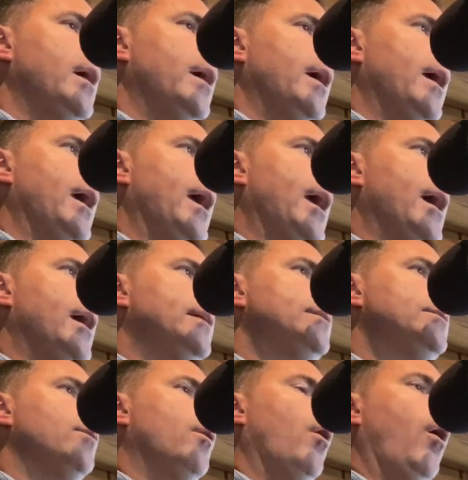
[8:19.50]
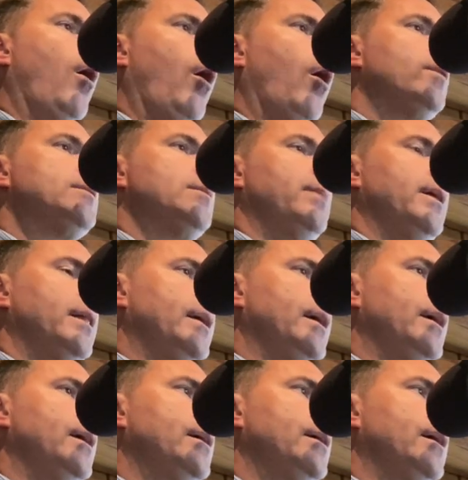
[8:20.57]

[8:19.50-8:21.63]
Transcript: and ultimately,